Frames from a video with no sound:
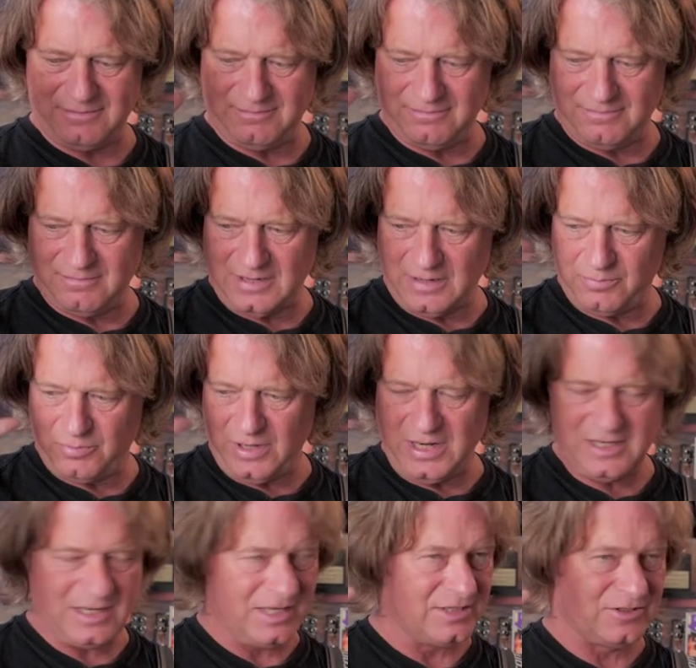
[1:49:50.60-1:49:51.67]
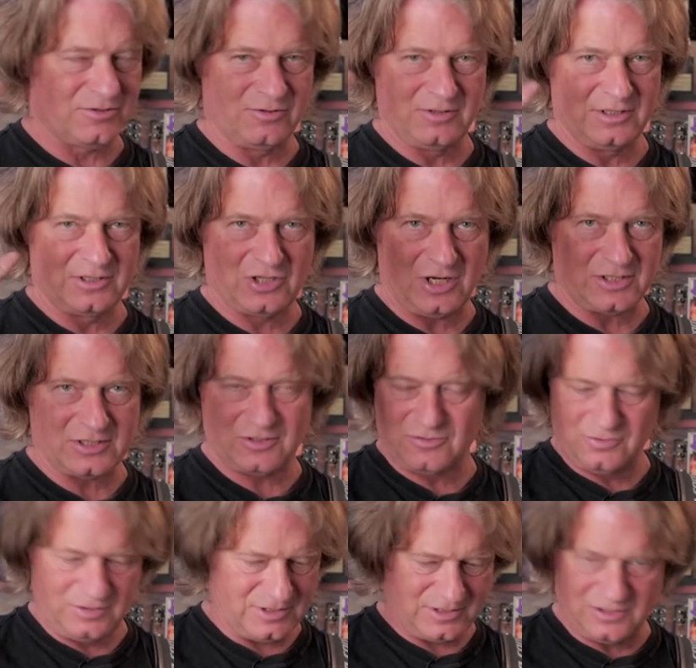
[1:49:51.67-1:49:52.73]
my brain has to adjust
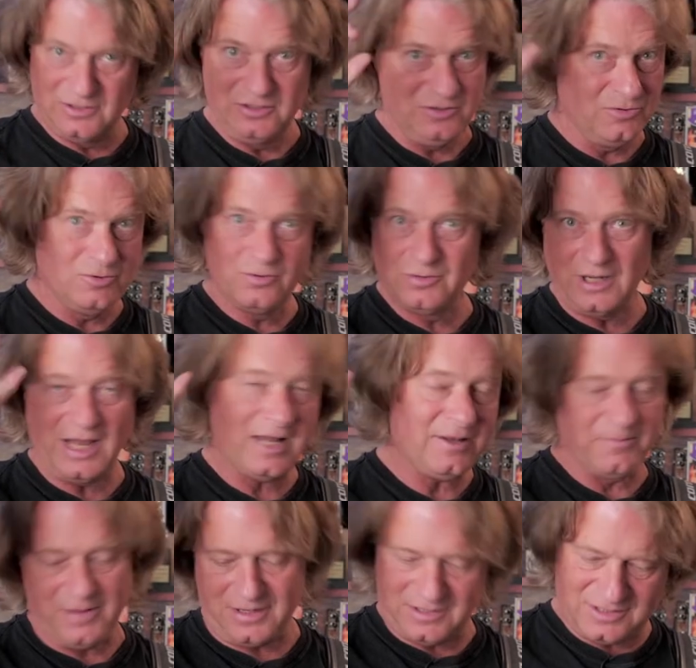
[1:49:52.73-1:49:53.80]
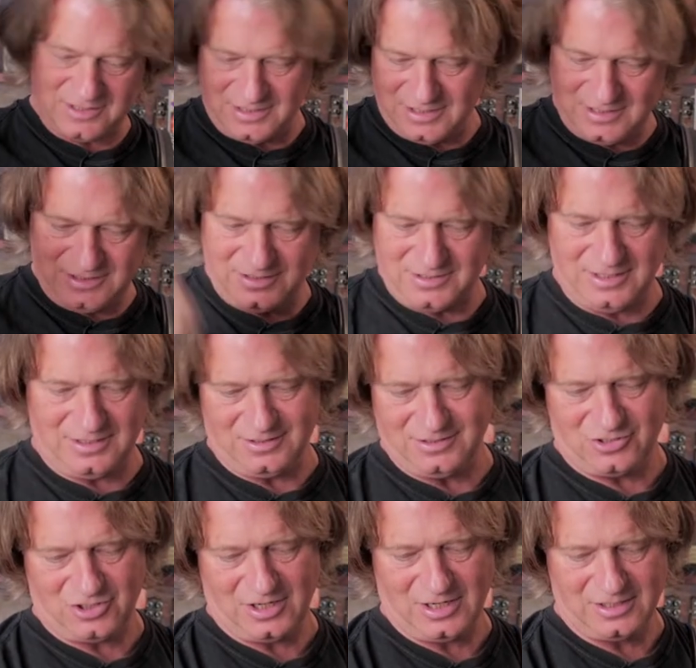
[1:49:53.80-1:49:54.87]
to this new element in the signal
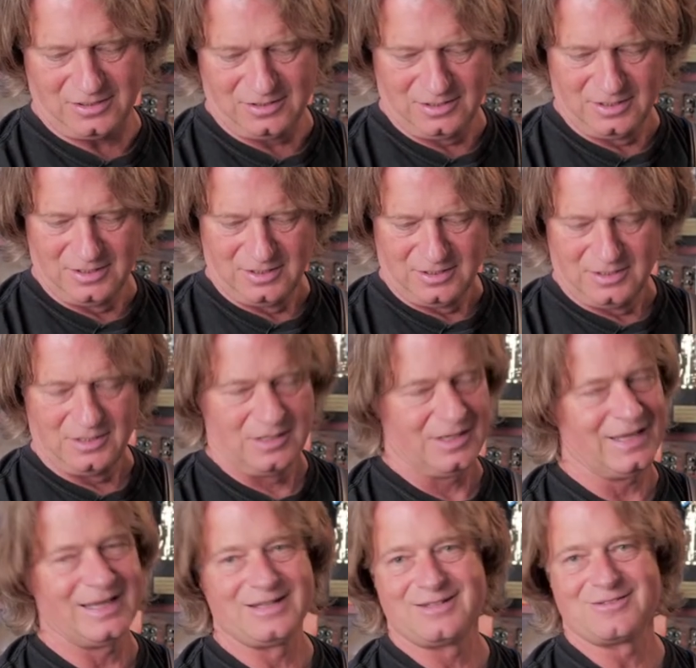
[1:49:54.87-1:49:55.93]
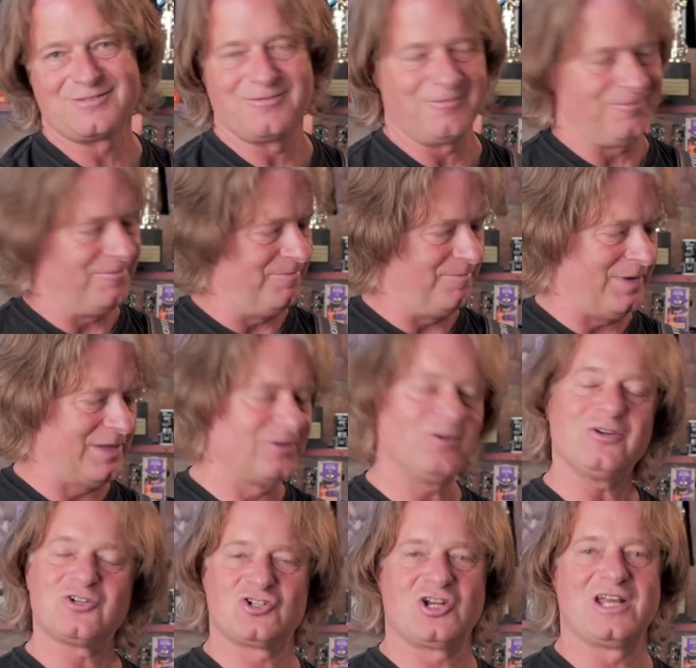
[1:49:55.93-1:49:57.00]
chain. And by
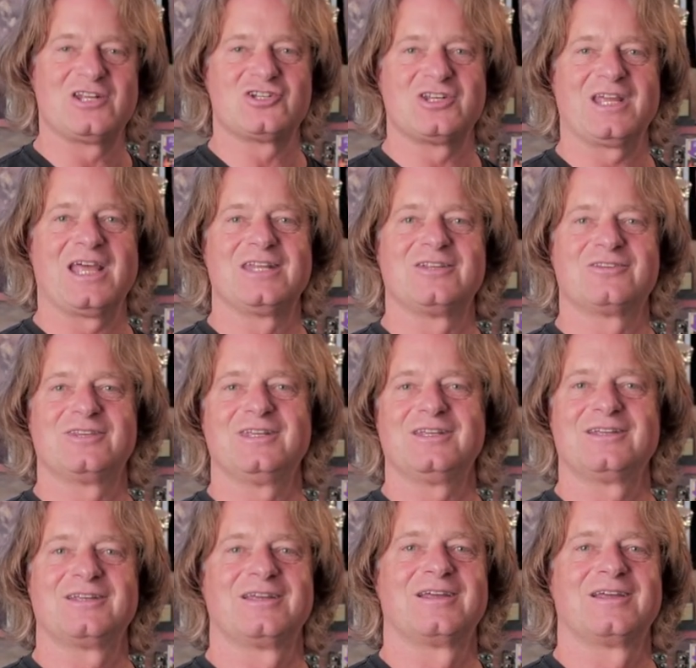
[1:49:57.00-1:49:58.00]
not changing anything,